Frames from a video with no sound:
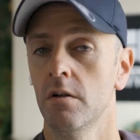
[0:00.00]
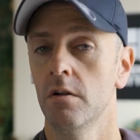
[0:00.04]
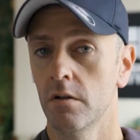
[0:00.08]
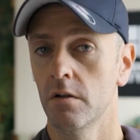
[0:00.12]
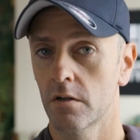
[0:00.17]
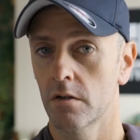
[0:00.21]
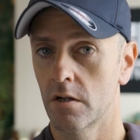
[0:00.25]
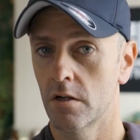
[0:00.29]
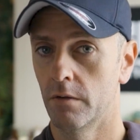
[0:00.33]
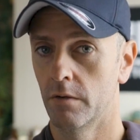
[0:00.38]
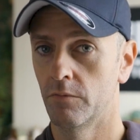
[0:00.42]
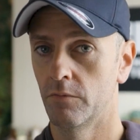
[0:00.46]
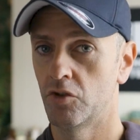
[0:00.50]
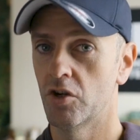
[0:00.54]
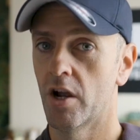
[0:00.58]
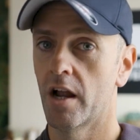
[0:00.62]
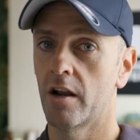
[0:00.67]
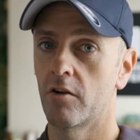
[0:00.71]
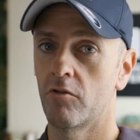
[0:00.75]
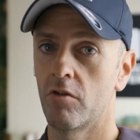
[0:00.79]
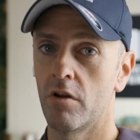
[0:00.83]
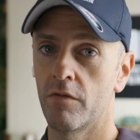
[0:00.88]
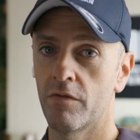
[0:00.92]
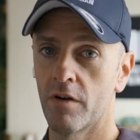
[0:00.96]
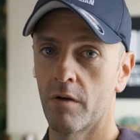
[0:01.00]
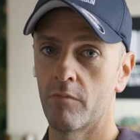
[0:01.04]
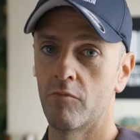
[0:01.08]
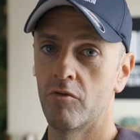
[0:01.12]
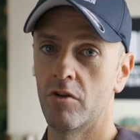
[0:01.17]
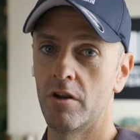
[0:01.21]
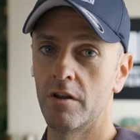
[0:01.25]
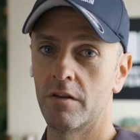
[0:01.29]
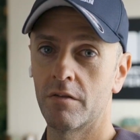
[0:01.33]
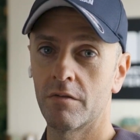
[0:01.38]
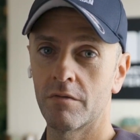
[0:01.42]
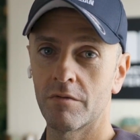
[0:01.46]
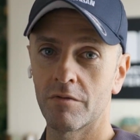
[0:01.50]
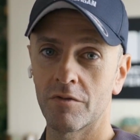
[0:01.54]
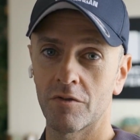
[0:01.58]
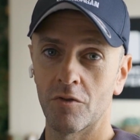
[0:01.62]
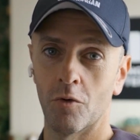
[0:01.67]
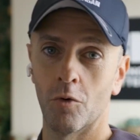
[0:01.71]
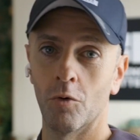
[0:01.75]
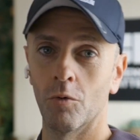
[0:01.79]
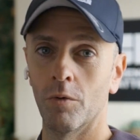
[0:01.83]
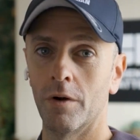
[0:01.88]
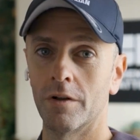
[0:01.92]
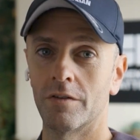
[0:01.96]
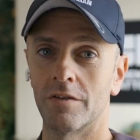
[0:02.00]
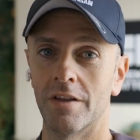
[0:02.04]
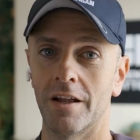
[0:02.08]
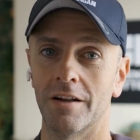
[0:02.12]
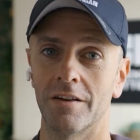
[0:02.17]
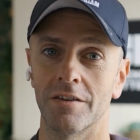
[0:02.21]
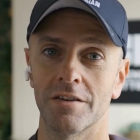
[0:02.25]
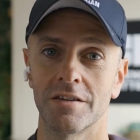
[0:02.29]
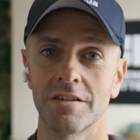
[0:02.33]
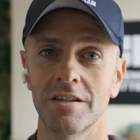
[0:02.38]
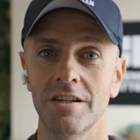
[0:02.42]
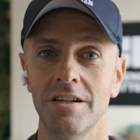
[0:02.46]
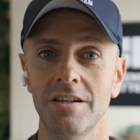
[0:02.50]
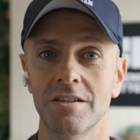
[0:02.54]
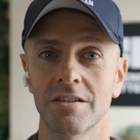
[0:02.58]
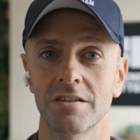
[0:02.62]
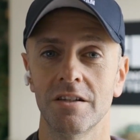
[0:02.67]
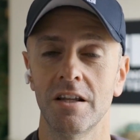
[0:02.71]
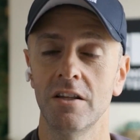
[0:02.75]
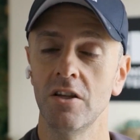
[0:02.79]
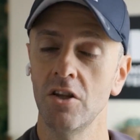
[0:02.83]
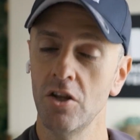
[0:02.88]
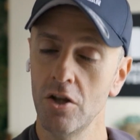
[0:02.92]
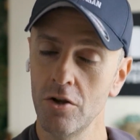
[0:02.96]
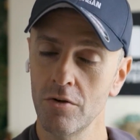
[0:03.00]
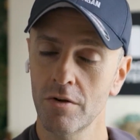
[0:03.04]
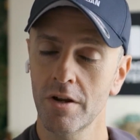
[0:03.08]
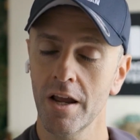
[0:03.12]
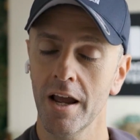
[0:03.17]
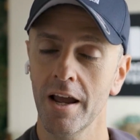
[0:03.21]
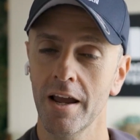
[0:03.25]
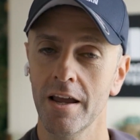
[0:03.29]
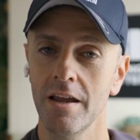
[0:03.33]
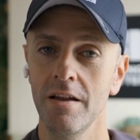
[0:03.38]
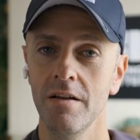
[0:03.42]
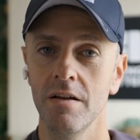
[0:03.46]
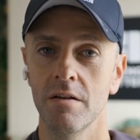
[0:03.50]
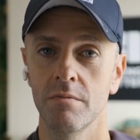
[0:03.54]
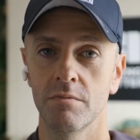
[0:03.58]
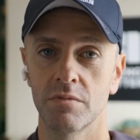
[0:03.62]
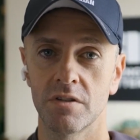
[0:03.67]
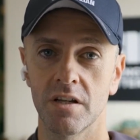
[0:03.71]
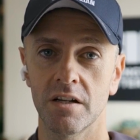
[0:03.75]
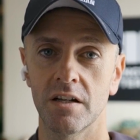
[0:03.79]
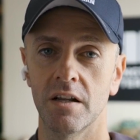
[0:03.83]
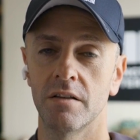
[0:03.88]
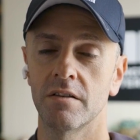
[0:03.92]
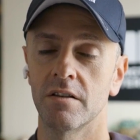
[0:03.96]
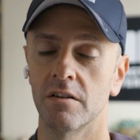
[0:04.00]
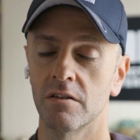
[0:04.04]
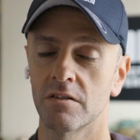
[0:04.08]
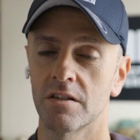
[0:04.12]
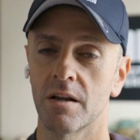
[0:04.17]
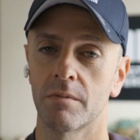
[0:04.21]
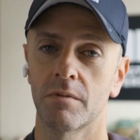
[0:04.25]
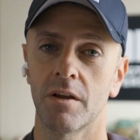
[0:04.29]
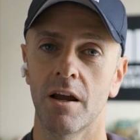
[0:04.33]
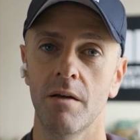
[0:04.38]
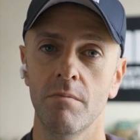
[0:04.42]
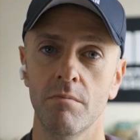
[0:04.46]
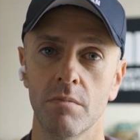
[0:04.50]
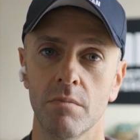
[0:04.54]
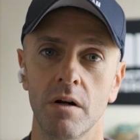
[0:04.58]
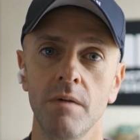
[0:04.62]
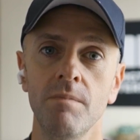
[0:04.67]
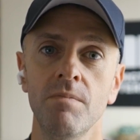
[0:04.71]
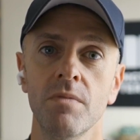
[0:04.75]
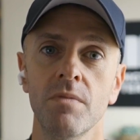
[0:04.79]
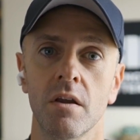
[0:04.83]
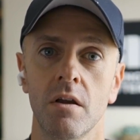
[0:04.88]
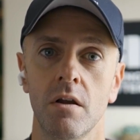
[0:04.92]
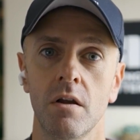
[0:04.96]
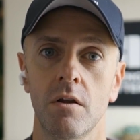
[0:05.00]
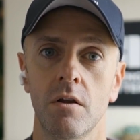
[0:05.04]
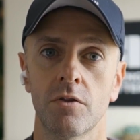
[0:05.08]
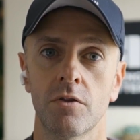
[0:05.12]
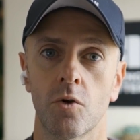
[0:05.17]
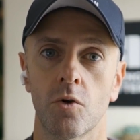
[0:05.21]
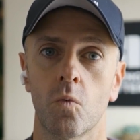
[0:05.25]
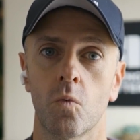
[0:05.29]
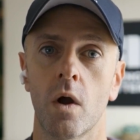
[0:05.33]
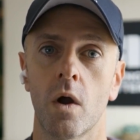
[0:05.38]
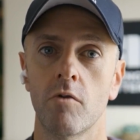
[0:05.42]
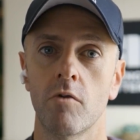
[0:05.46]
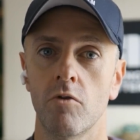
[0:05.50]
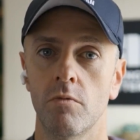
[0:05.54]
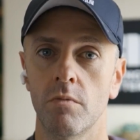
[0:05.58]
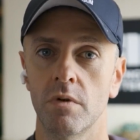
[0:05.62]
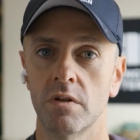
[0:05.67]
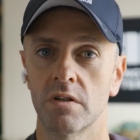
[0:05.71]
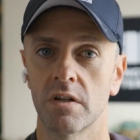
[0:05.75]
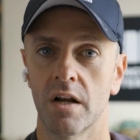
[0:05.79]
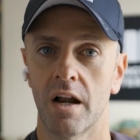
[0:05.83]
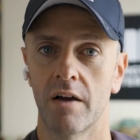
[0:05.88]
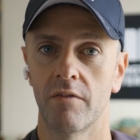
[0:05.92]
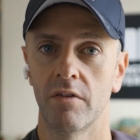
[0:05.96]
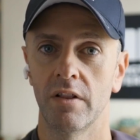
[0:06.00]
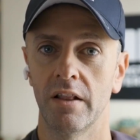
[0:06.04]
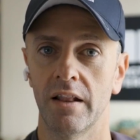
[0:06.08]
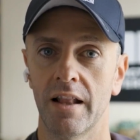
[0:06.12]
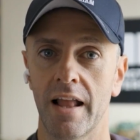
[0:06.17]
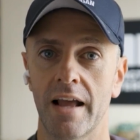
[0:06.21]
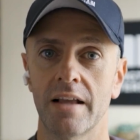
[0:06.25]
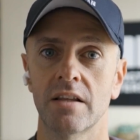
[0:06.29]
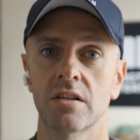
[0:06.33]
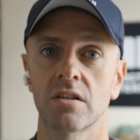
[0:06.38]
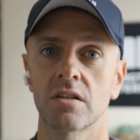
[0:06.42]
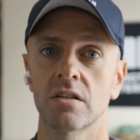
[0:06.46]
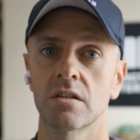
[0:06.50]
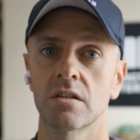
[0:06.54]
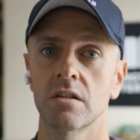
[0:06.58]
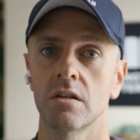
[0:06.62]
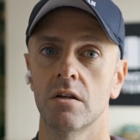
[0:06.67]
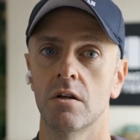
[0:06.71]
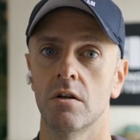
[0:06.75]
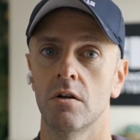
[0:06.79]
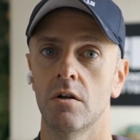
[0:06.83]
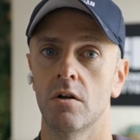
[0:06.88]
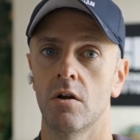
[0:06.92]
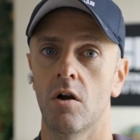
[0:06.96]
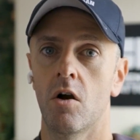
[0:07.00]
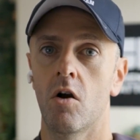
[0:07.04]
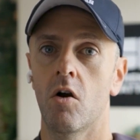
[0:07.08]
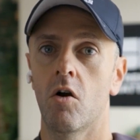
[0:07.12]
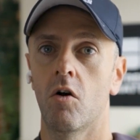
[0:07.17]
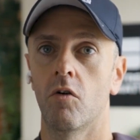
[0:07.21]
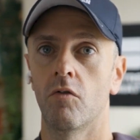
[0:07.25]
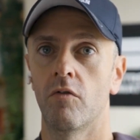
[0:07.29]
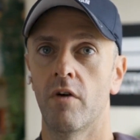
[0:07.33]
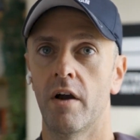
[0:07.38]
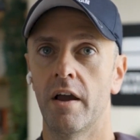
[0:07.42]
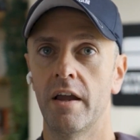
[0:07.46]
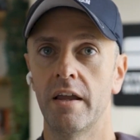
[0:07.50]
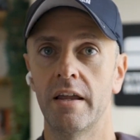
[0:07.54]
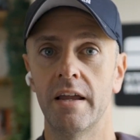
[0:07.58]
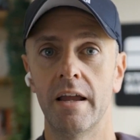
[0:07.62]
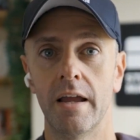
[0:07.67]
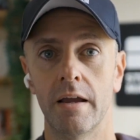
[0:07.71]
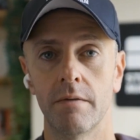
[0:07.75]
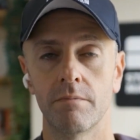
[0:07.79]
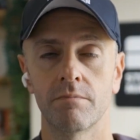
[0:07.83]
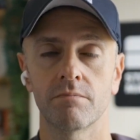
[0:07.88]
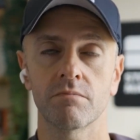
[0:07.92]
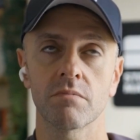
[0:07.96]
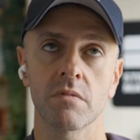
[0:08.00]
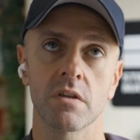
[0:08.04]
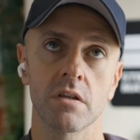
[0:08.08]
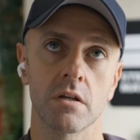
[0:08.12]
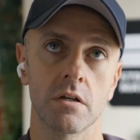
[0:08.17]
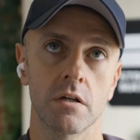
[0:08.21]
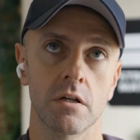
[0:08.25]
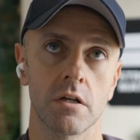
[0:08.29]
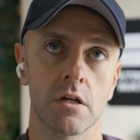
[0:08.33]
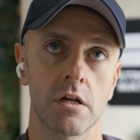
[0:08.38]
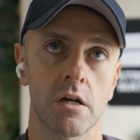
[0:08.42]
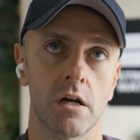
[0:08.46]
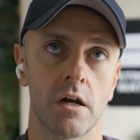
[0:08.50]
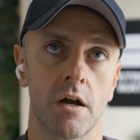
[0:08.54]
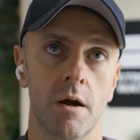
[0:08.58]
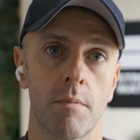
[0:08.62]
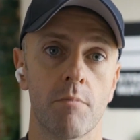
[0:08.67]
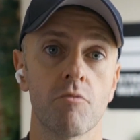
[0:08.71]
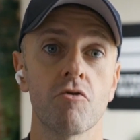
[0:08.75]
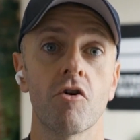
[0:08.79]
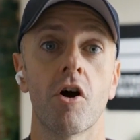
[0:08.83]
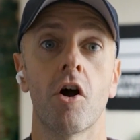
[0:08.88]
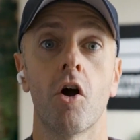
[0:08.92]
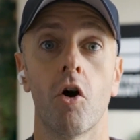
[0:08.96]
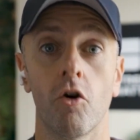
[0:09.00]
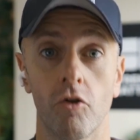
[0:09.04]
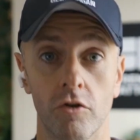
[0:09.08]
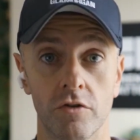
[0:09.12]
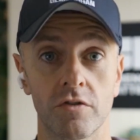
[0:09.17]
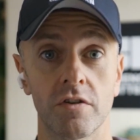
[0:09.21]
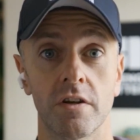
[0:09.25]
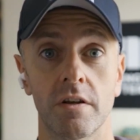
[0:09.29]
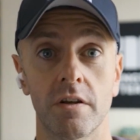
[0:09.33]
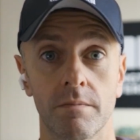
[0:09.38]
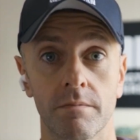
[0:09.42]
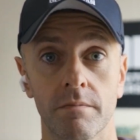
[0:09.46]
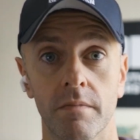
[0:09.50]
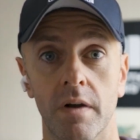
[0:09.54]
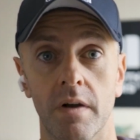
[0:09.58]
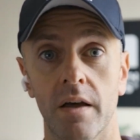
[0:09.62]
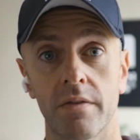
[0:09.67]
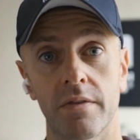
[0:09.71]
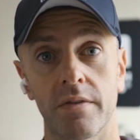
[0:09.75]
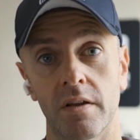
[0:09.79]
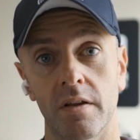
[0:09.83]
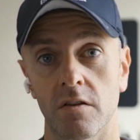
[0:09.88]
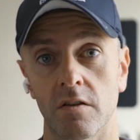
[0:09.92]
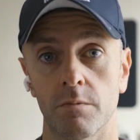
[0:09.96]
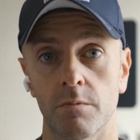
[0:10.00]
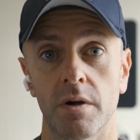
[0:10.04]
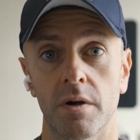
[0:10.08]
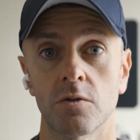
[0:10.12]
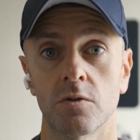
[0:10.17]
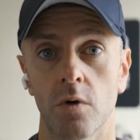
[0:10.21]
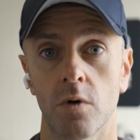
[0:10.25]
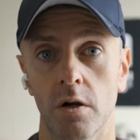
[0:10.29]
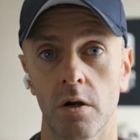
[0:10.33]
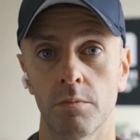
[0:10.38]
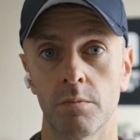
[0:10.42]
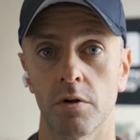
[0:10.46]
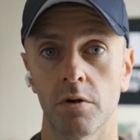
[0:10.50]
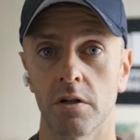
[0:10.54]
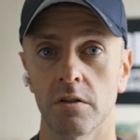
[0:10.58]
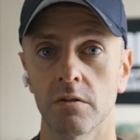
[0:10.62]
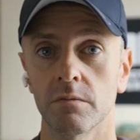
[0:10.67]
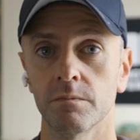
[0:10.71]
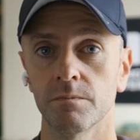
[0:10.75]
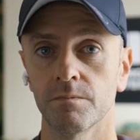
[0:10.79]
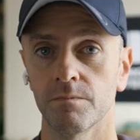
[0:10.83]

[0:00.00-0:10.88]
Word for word: come January, February, all the way to the end of the season in the UK, particularly until September, the weight room is going to have less of a, a priority, I think is the best way to put it.